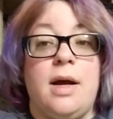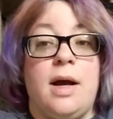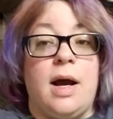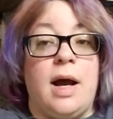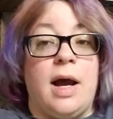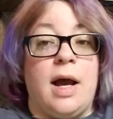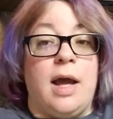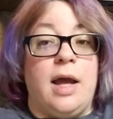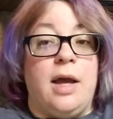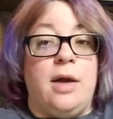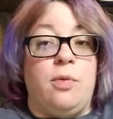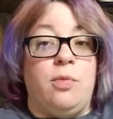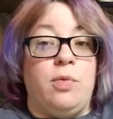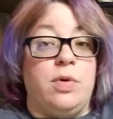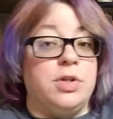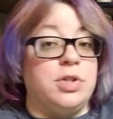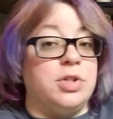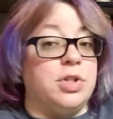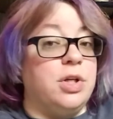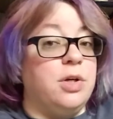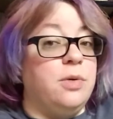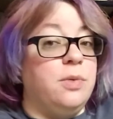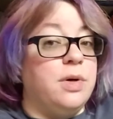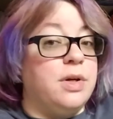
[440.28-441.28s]
I
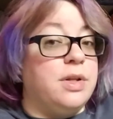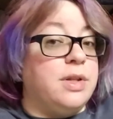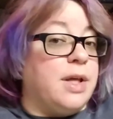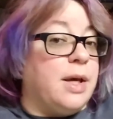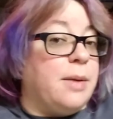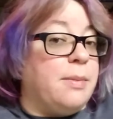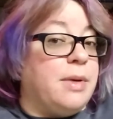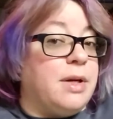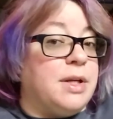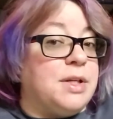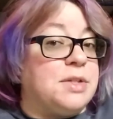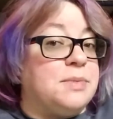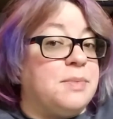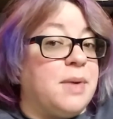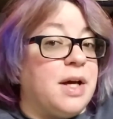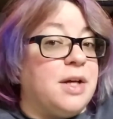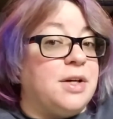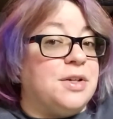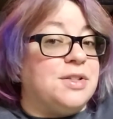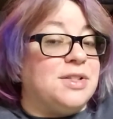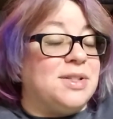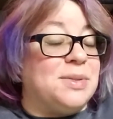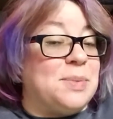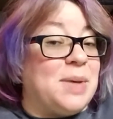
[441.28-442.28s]
wish there weren't that many
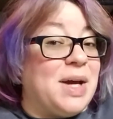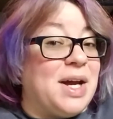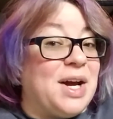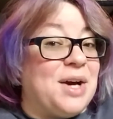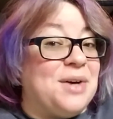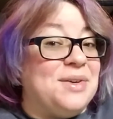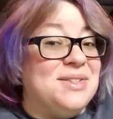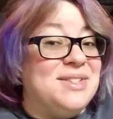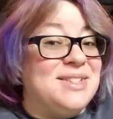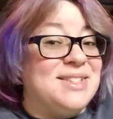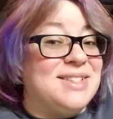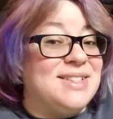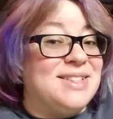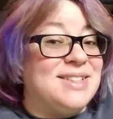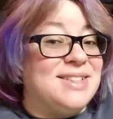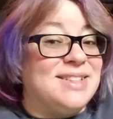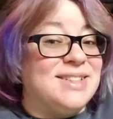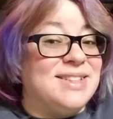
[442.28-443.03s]
spiders in my house,